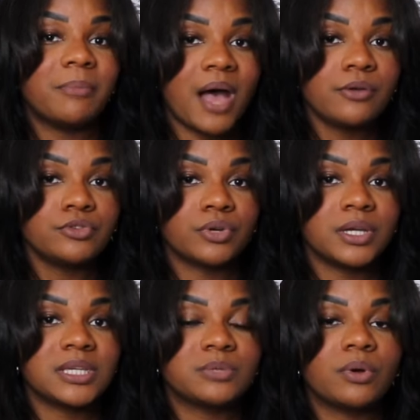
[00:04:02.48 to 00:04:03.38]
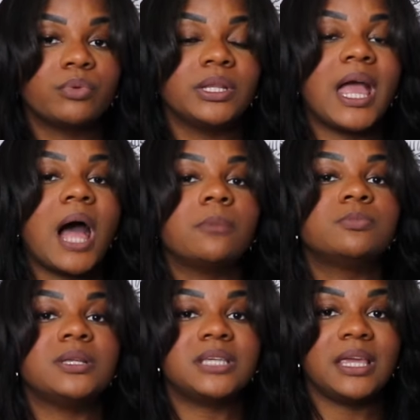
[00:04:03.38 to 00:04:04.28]
boundaries is what really helps
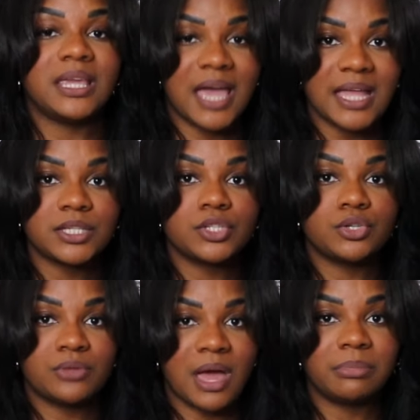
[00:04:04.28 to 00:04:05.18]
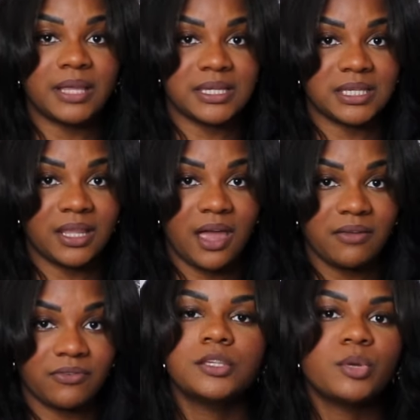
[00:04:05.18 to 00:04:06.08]
me to get to that place in life.
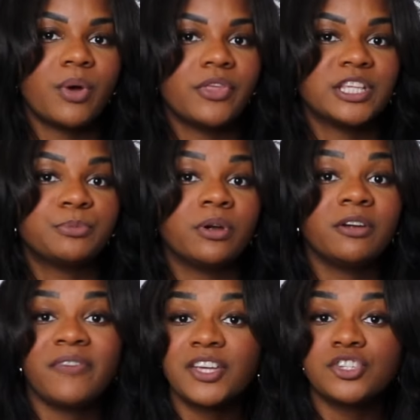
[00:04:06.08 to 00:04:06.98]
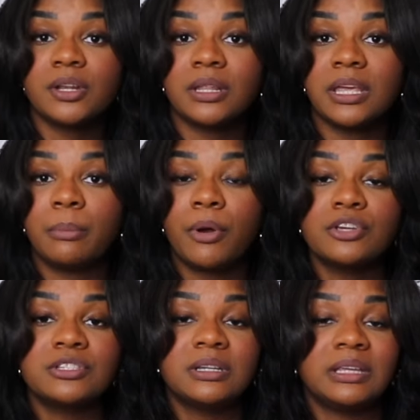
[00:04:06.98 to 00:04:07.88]
So whether it's professionally,
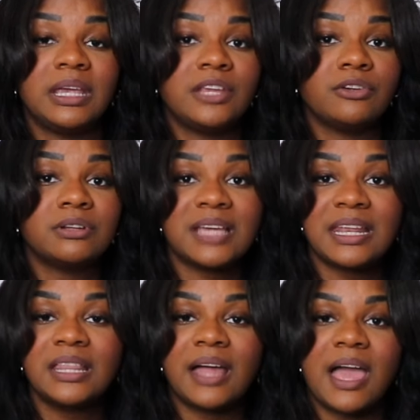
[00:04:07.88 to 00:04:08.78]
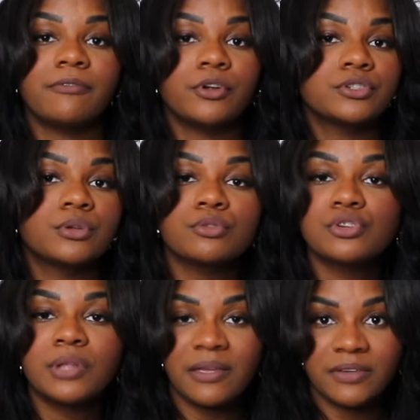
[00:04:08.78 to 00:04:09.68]
personally, in your dating life, or your social
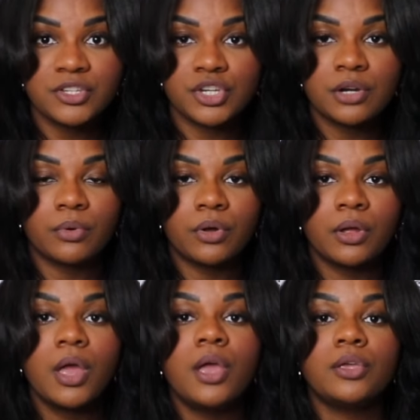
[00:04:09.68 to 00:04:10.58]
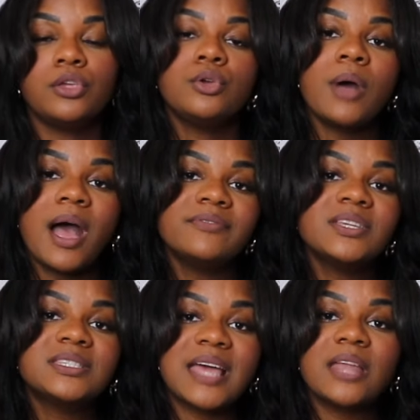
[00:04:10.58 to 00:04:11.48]
life in general, you have to
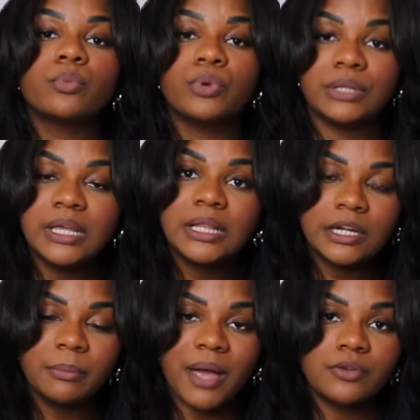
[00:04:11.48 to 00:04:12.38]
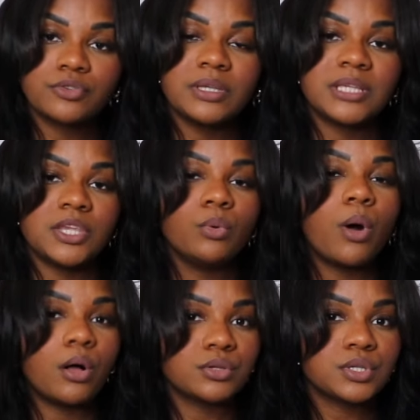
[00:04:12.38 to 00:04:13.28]
set really clear boundaries, and you
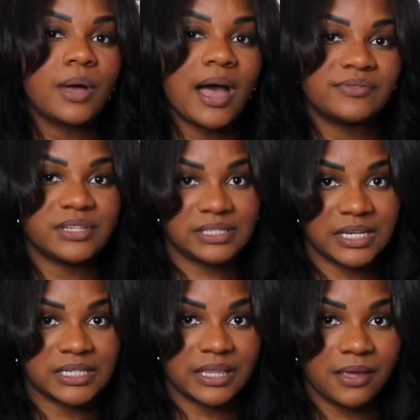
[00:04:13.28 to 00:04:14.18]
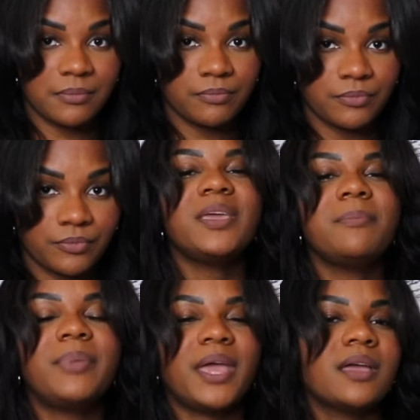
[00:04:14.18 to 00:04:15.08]
also have to stick to them. The
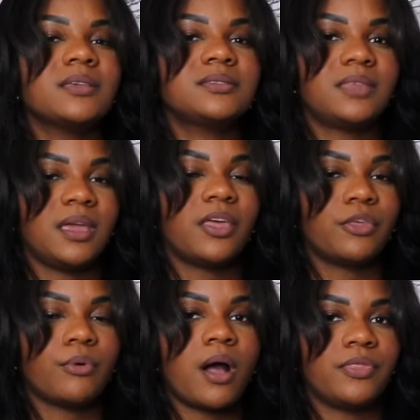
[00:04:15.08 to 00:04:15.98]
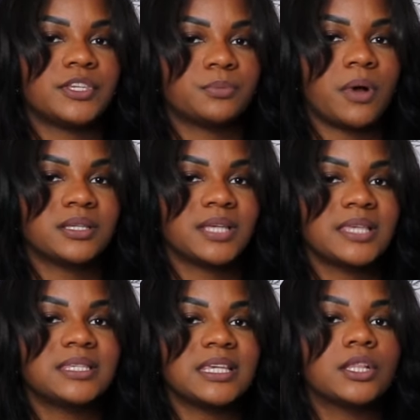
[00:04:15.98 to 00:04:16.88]
biggest thing throughout this
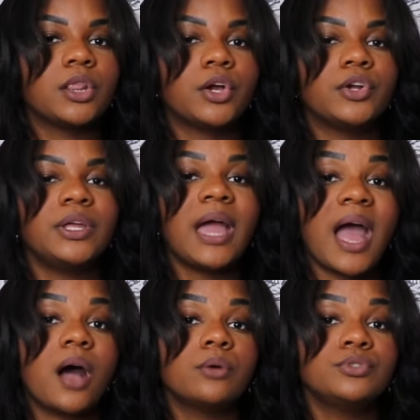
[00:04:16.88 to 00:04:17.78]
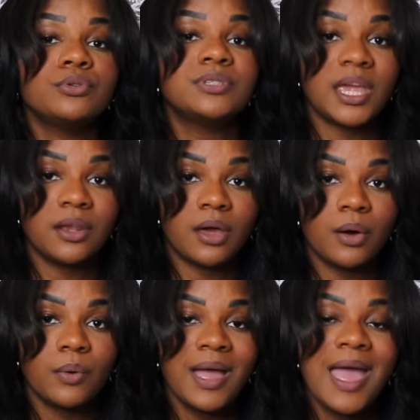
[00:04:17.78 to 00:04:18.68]
process is learning how to say
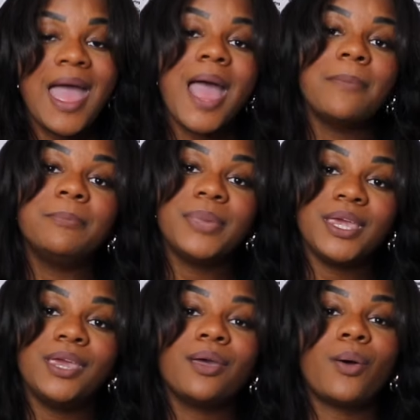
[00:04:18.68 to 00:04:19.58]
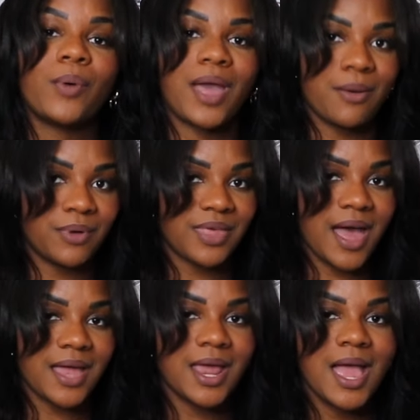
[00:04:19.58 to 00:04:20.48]
no and being okay with
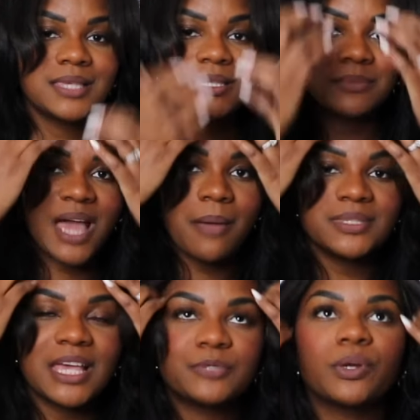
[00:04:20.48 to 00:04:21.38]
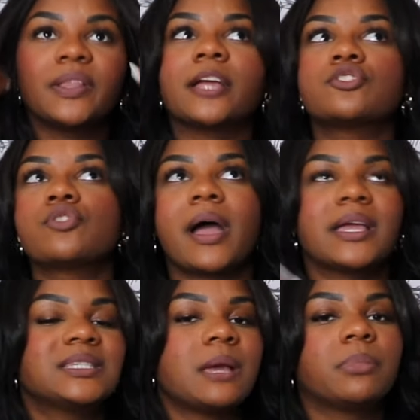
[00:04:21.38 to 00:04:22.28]
that. Sometimes as we're trying
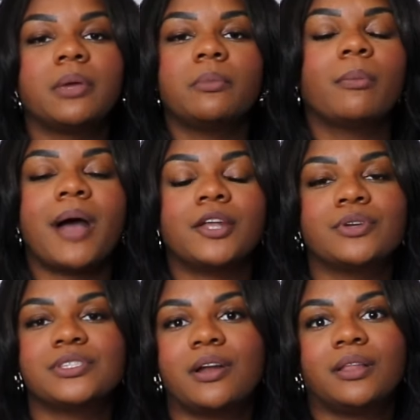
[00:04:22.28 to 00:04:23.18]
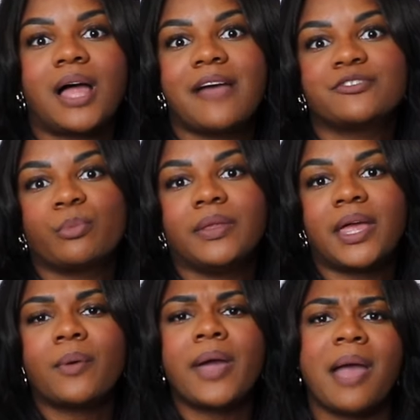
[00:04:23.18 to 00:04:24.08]
to implement more boundaries in our lives, we'll be
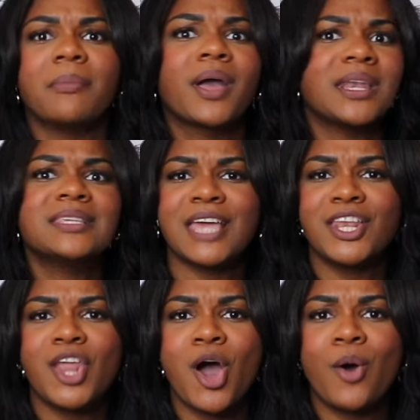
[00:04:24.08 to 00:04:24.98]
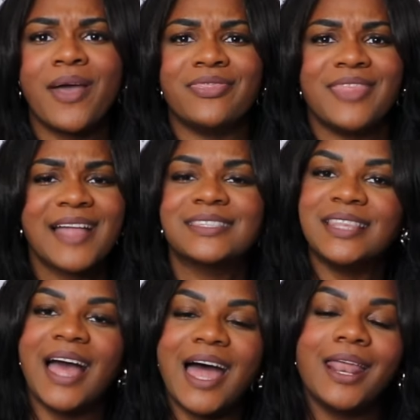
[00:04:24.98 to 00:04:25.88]
like, okay, I'm gonna say no, and that's
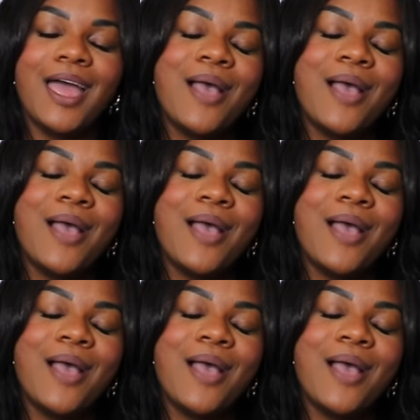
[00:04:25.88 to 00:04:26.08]
that.